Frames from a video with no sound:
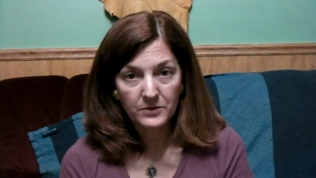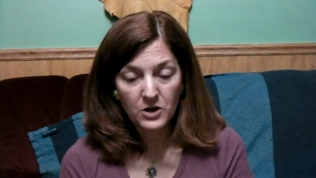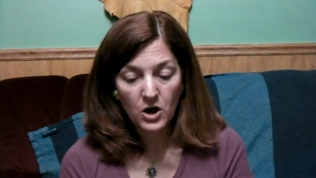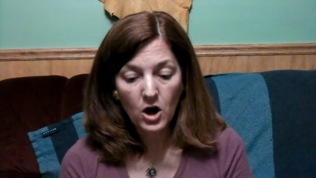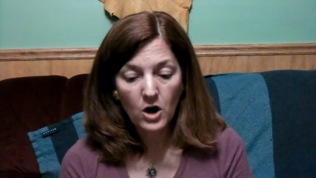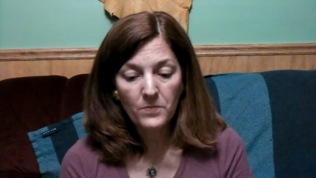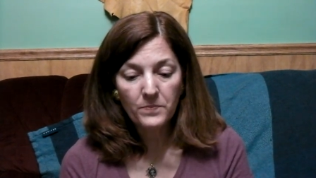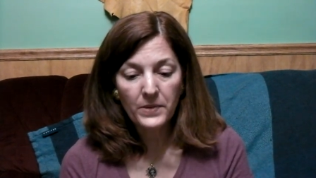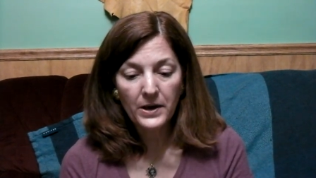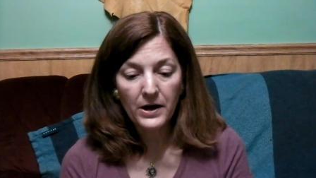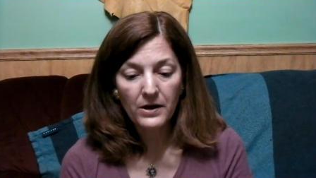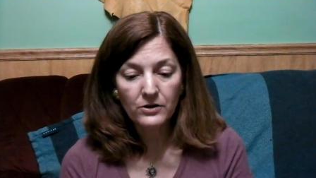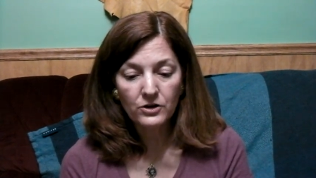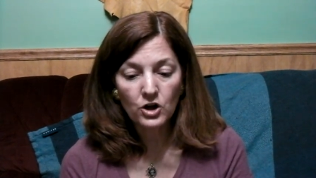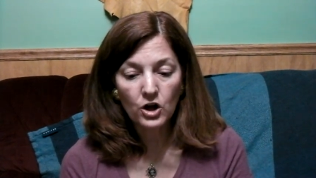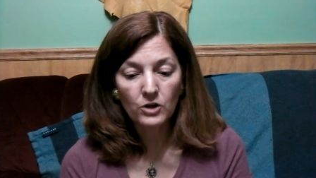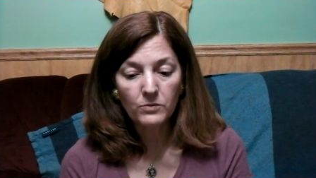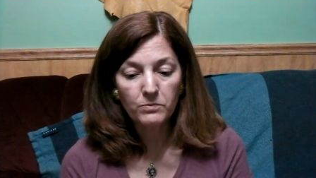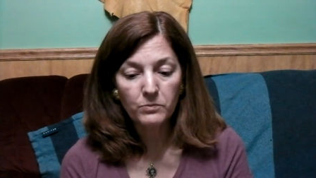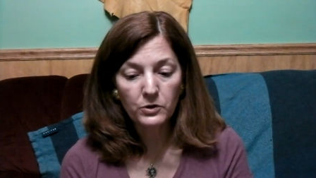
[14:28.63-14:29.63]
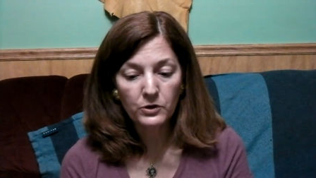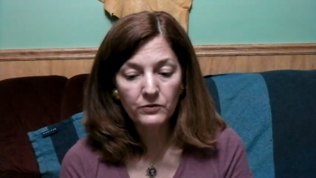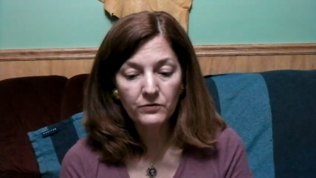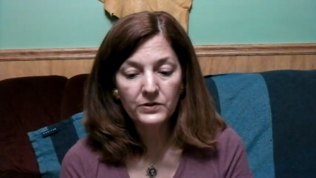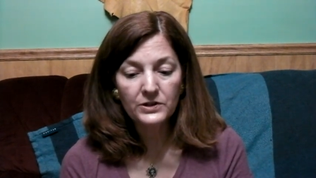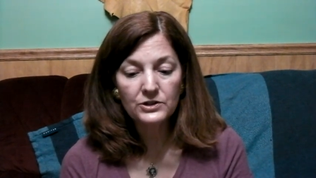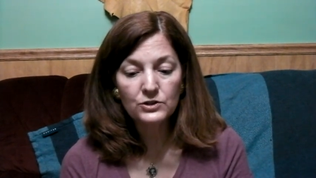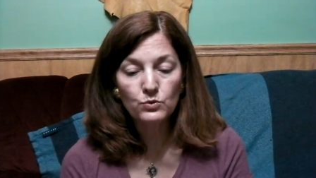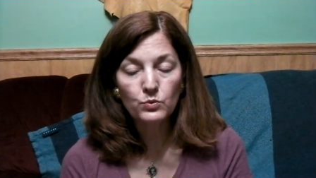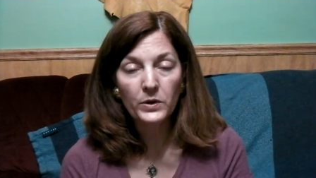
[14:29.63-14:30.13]
compound called
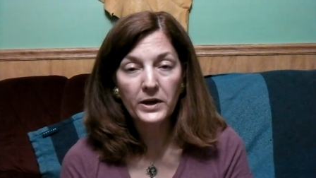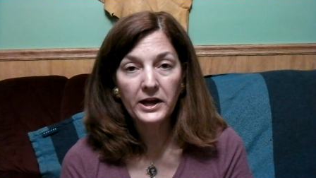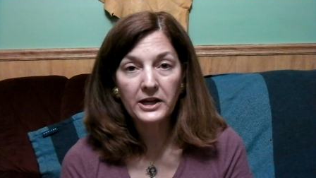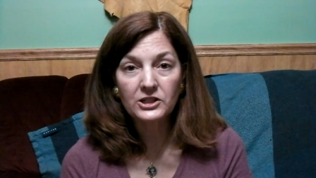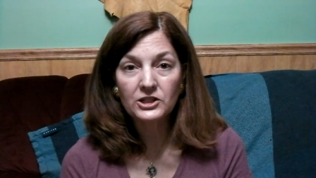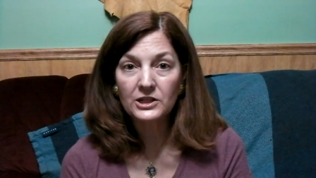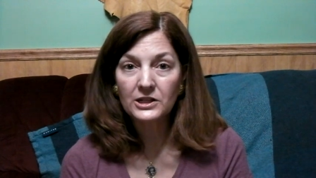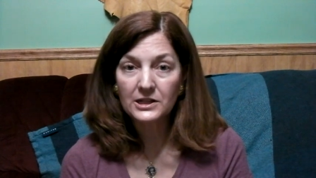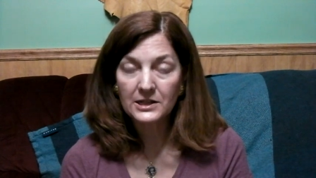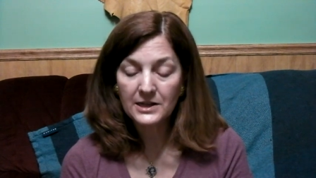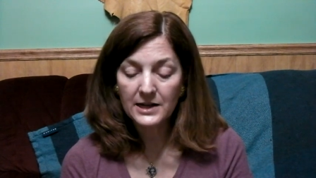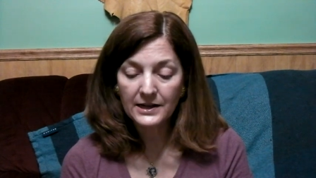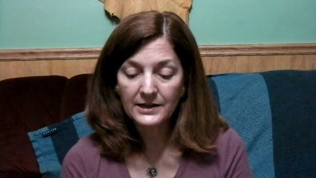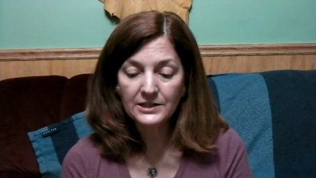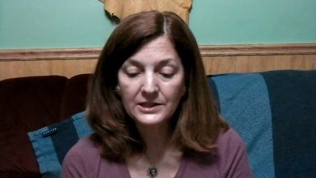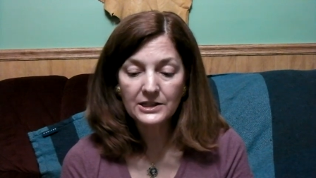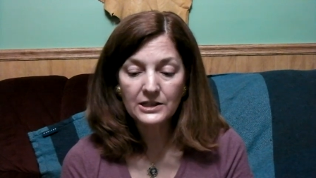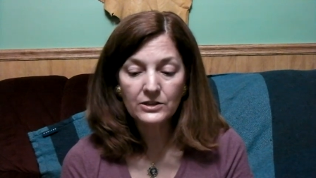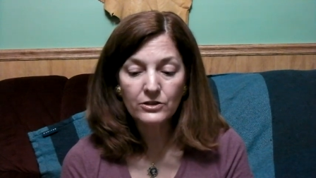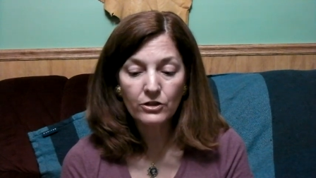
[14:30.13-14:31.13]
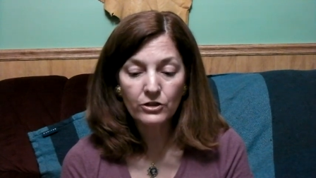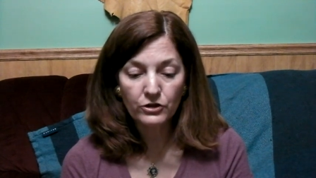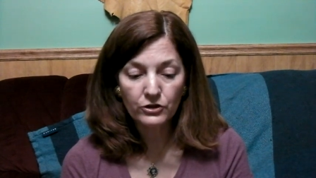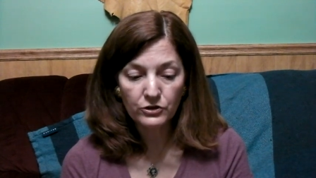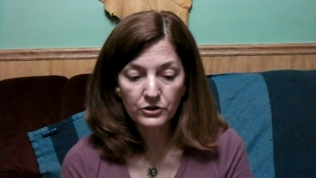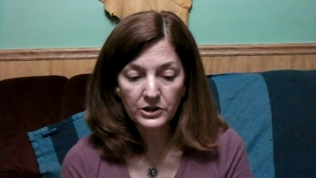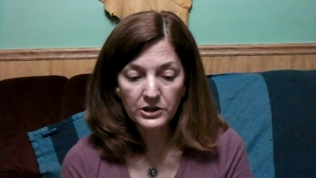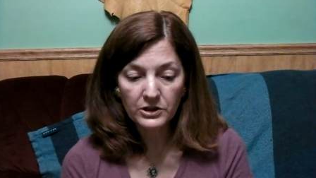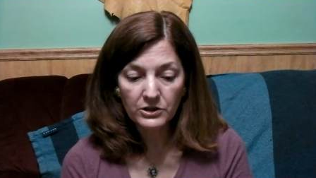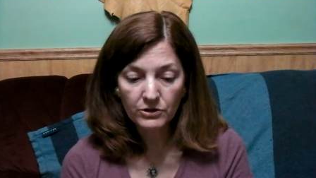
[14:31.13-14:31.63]
Murphy's Ranch in
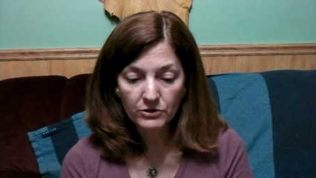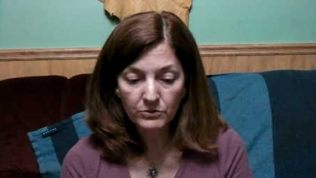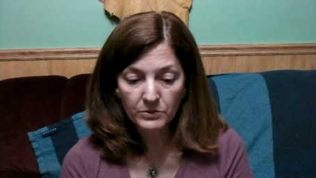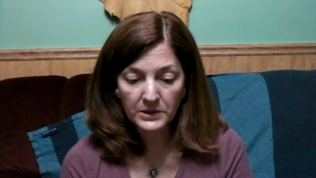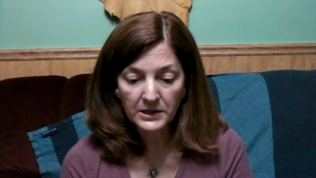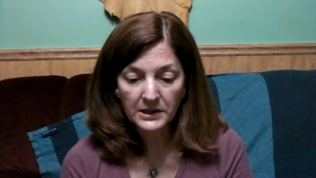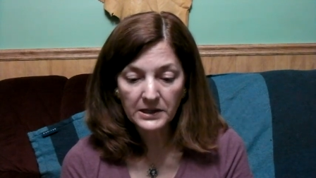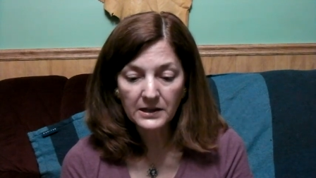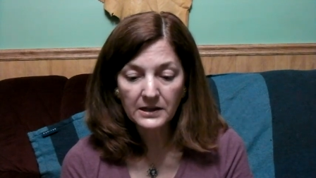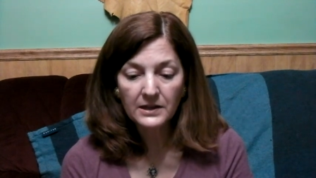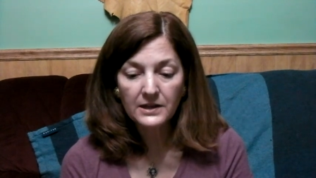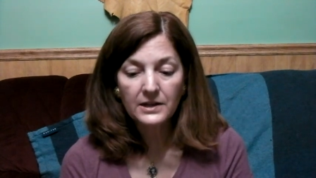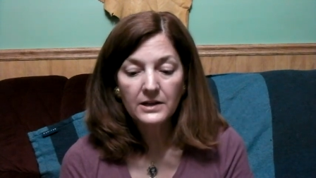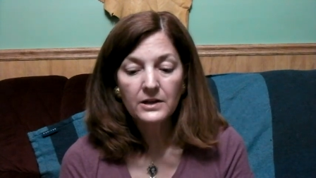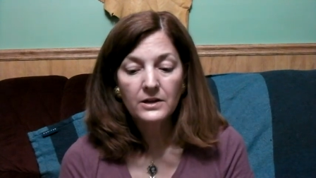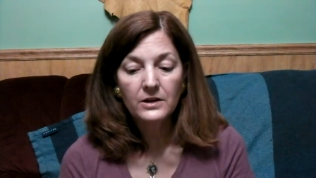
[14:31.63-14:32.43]
1933,